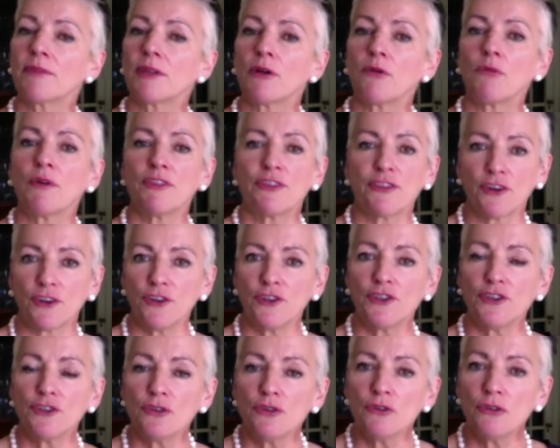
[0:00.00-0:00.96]
with their
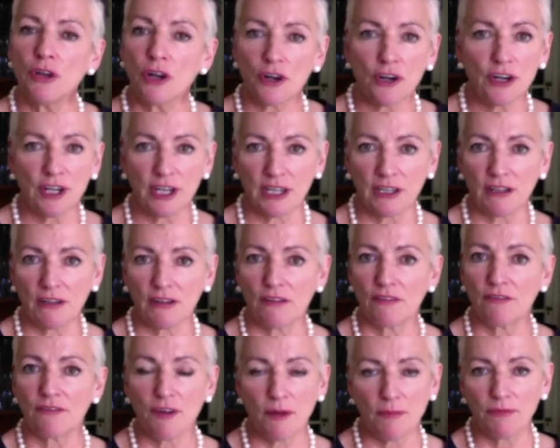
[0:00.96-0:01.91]
new learning
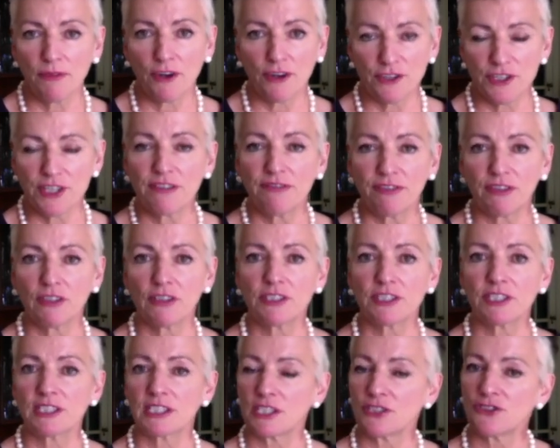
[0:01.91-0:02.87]
from their difficult
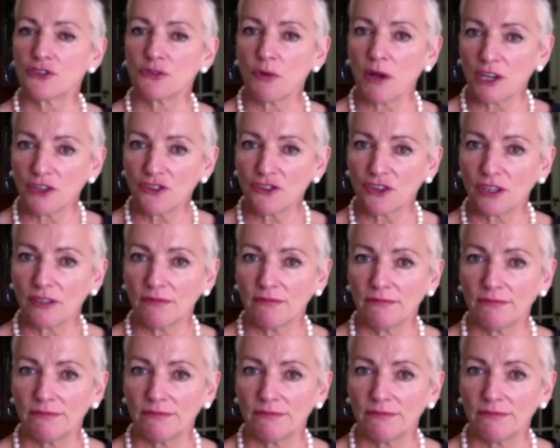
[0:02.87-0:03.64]
situation.